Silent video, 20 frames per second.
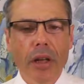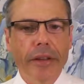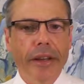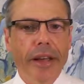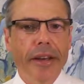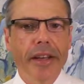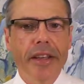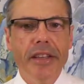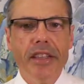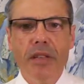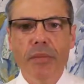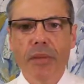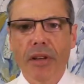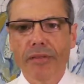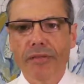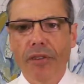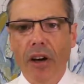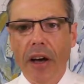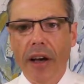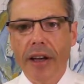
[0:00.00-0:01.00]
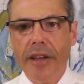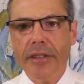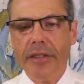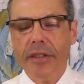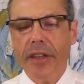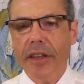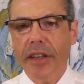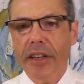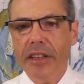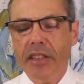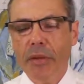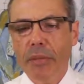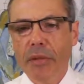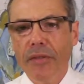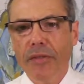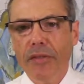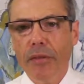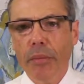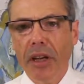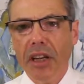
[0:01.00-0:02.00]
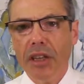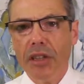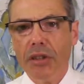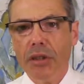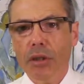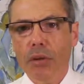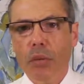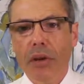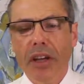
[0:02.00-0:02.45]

They need some advice. They need some information.